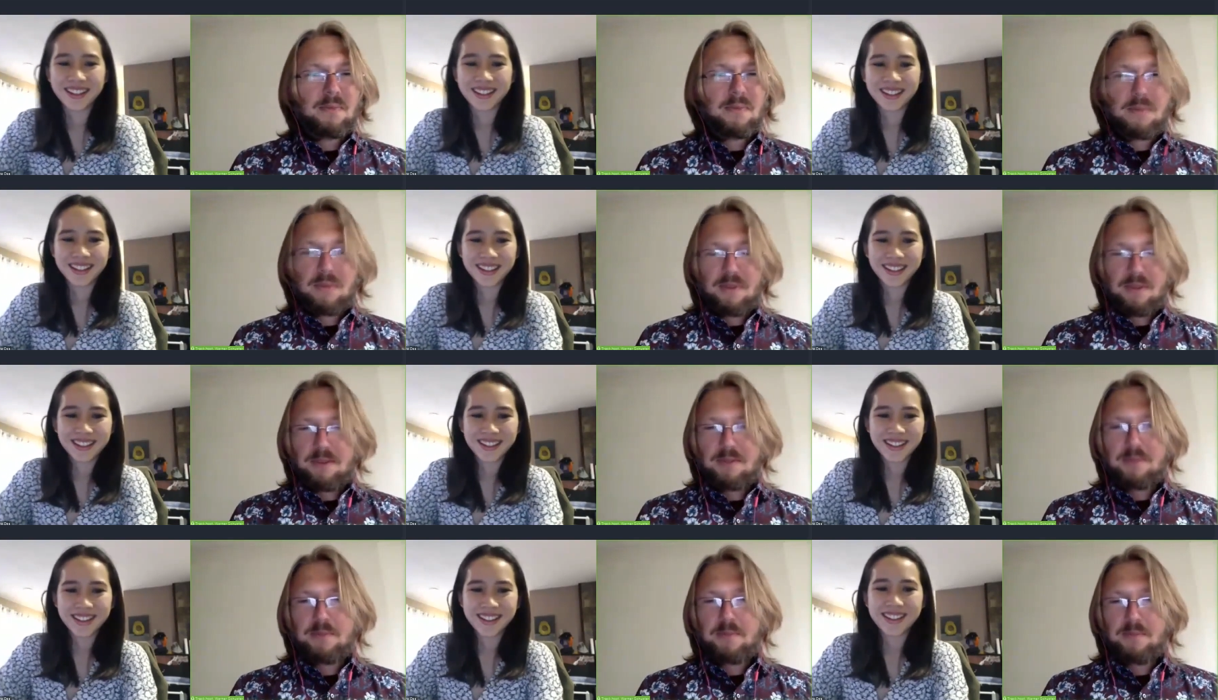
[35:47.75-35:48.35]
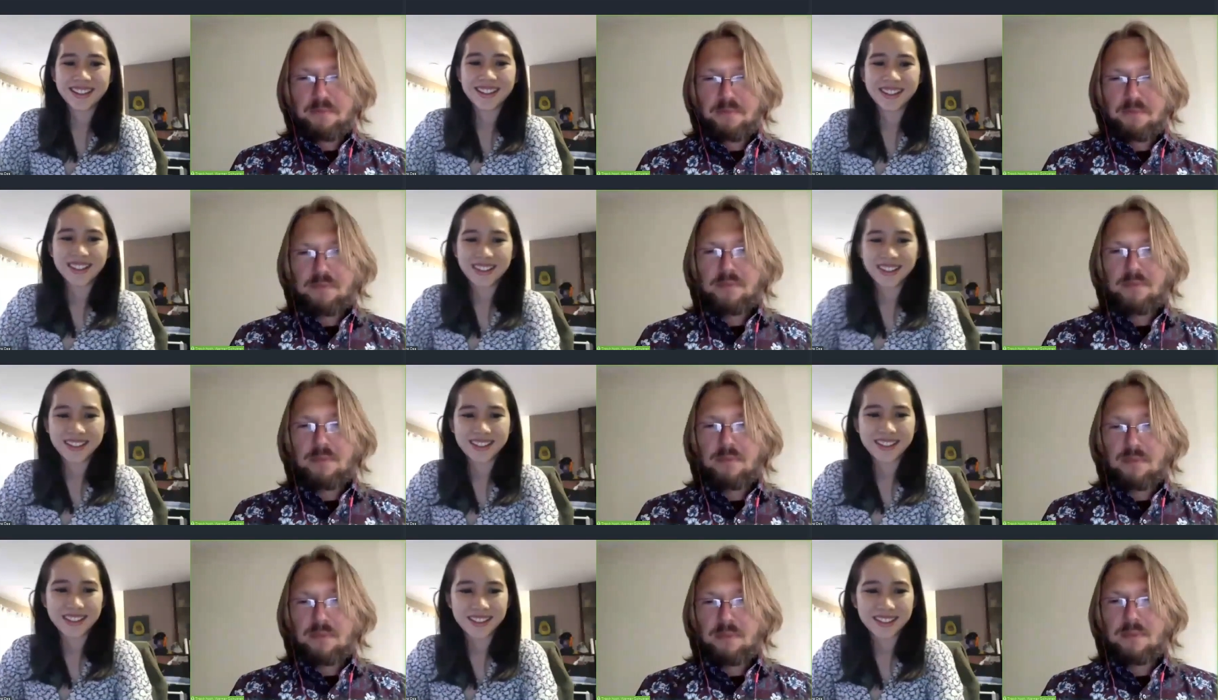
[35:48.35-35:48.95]

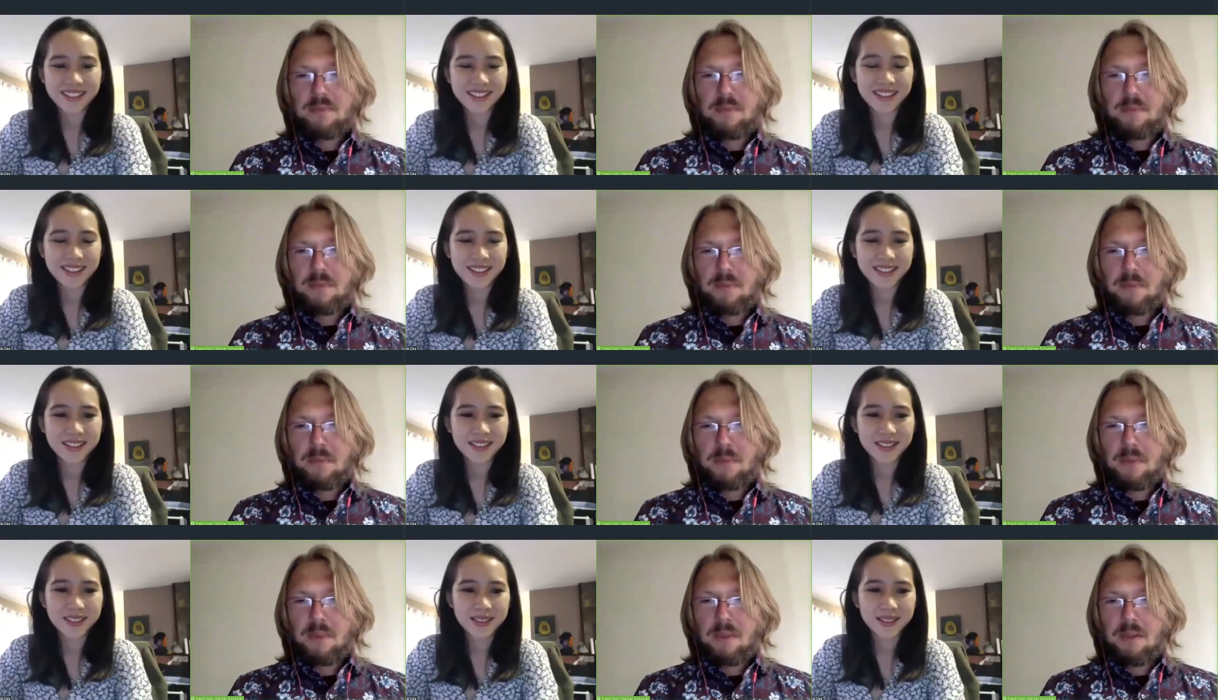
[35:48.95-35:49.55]
[no speech]